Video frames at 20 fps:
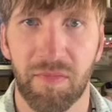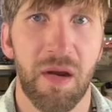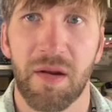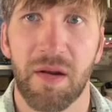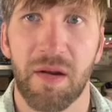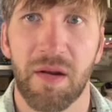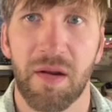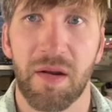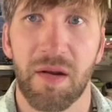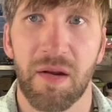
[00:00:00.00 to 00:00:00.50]

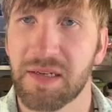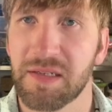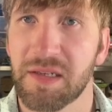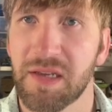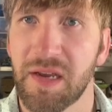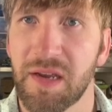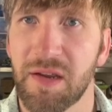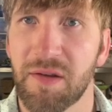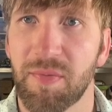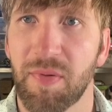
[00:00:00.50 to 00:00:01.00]
The next
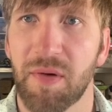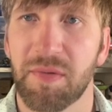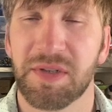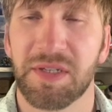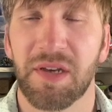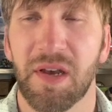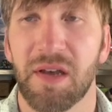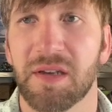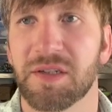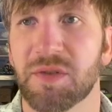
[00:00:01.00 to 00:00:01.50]
thing, you probably
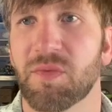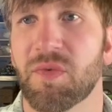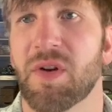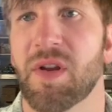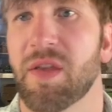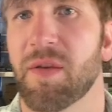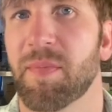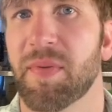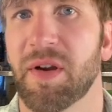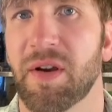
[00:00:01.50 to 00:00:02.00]
saw this in one
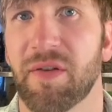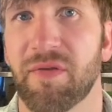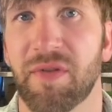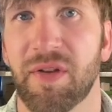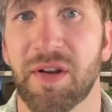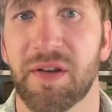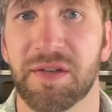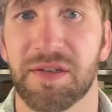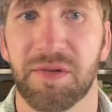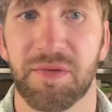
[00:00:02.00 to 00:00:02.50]
of the picker
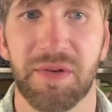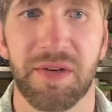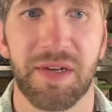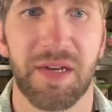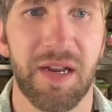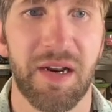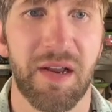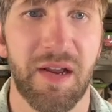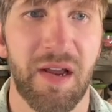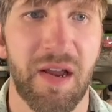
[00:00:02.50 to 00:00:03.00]
videos that we
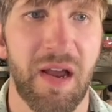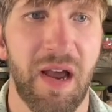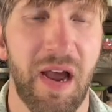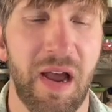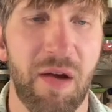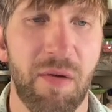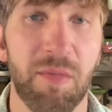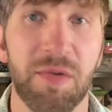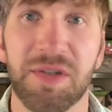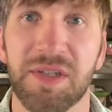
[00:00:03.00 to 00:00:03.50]
did.
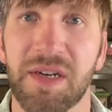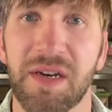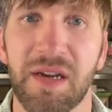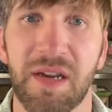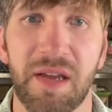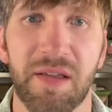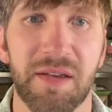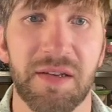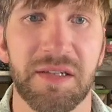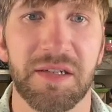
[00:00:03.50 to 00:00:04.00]
I almost didn't
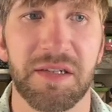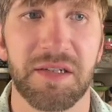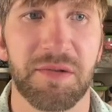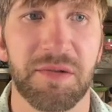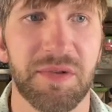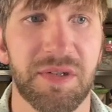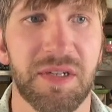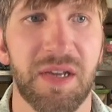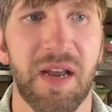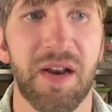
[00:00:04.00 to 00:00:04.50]
get this because it
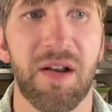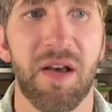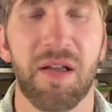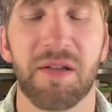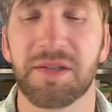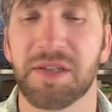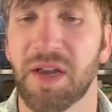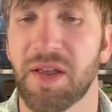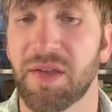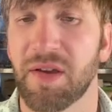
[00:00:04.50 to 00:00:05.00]
was
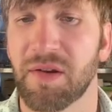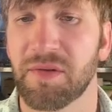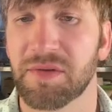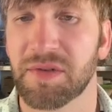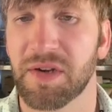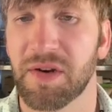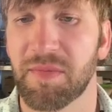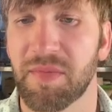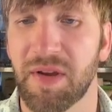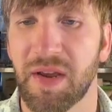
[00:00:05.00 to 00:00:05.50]
$10 and I thought it
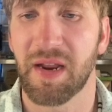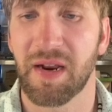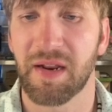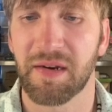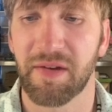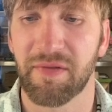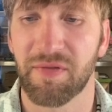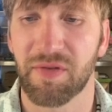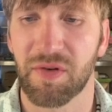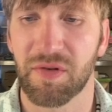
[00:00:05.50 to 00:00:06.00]
was going to be of
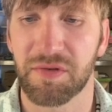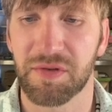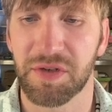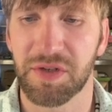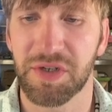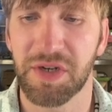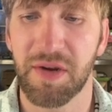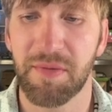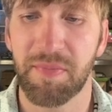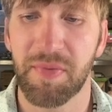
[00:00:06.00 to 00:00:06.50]
difficult to
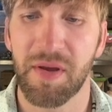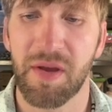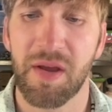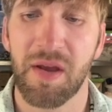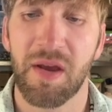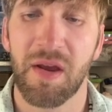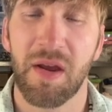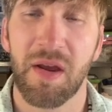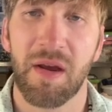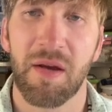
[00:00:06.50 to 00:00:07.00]
ship.
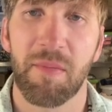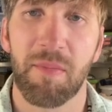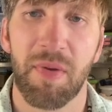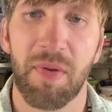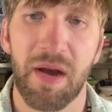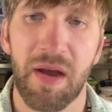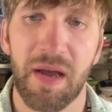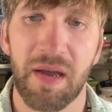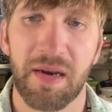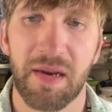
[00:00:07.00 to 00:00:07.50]

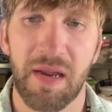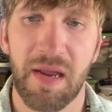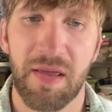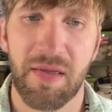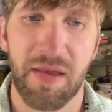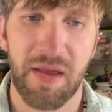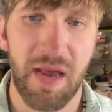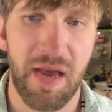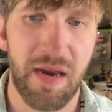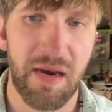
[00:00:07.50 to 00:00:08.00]
But
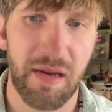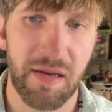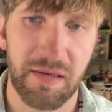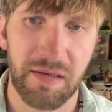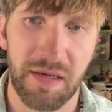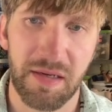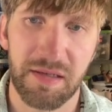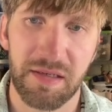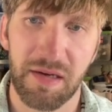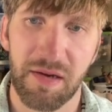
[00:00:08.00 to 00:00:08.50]
in the end, it
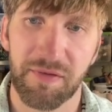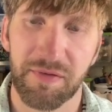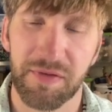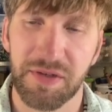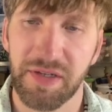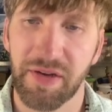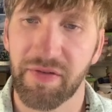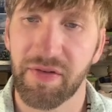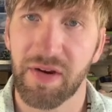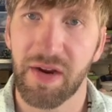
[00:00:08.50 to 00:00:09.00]
did sell for
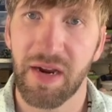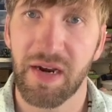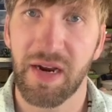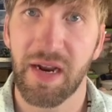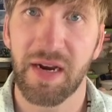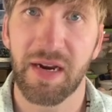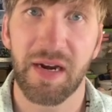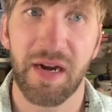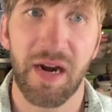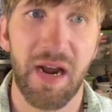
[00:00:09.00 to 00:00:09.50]

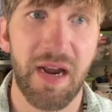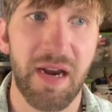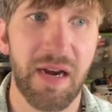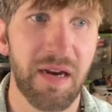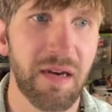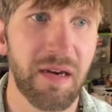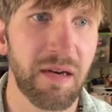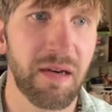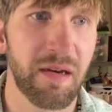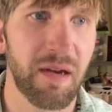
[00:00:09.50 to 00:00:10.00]
$79.99,
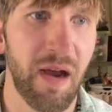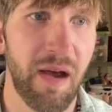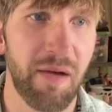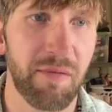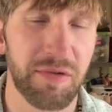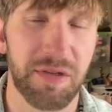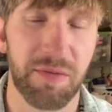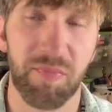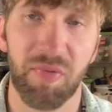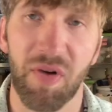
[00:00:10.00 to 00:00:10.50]
and I
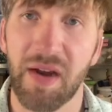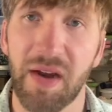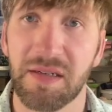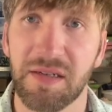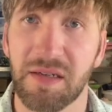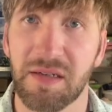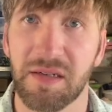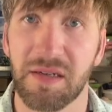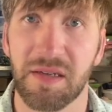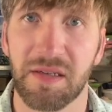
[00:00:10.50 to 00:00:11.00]
was
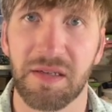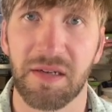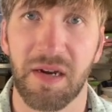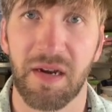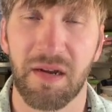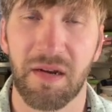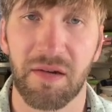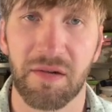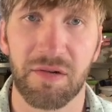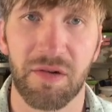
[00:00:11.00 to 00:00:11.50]
surprised because it's
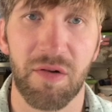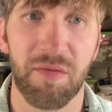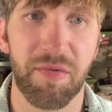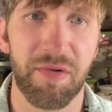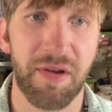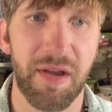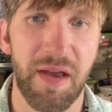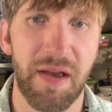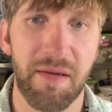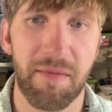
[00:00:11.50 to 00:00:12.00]
not October
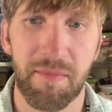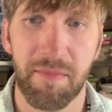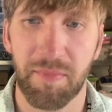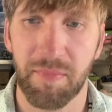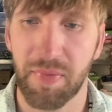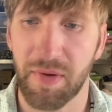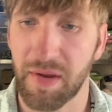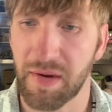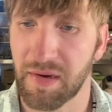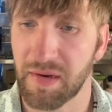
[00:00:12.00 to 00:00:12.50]
yet.
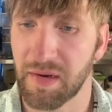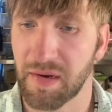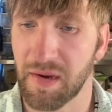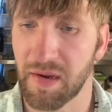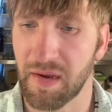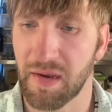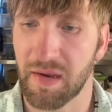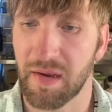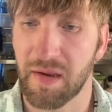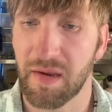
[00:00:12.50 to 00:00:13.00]
But
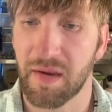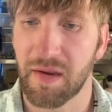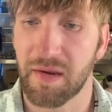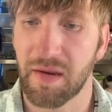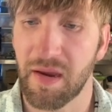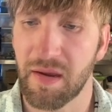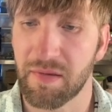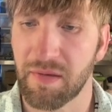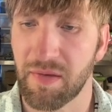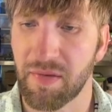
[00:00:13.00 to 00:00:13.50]

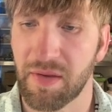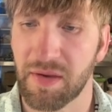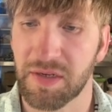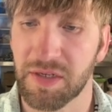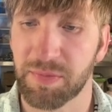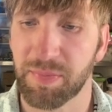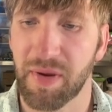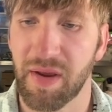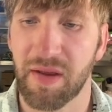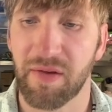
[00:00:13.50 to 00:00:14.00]
yeah, and then they
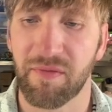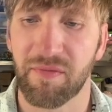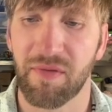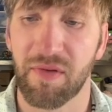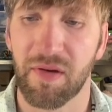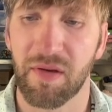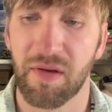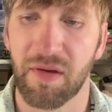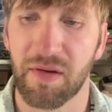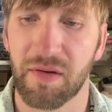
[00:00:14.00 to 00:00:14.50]
just paid
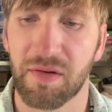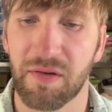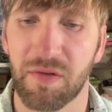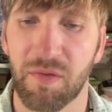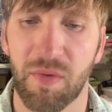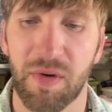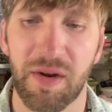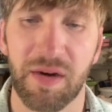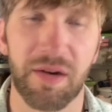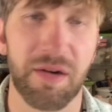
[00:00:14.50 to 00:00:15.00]
the
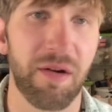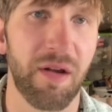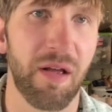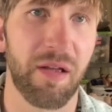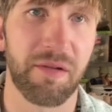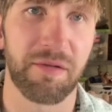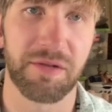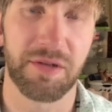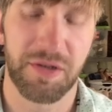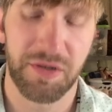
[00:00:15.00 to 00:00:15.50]

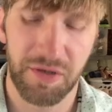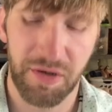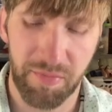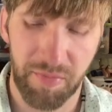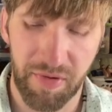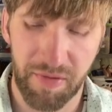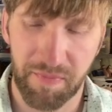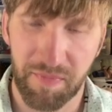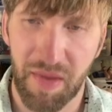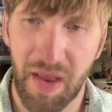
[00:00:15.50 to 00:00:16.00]
$22 to ship
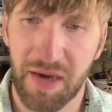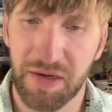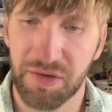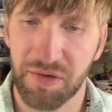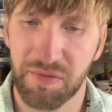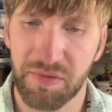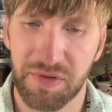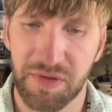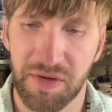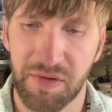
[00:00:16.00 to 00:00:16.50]
it.
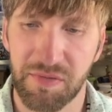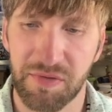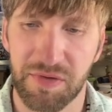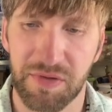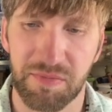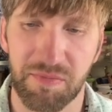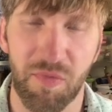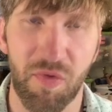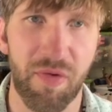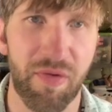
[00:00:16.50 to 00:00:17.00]
Actually, it
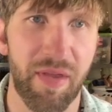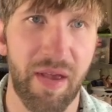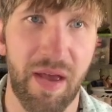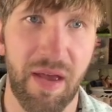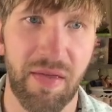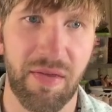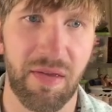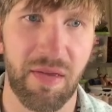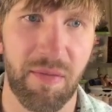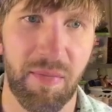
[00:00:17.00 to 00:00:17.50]
was more than that.
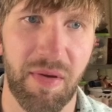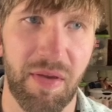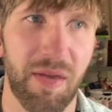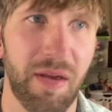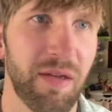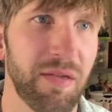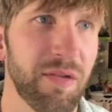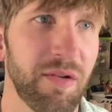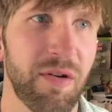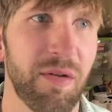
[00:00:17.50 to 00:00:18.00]
I think they paid
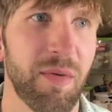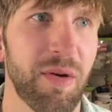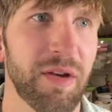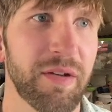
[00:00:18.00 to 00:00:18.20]
like $30.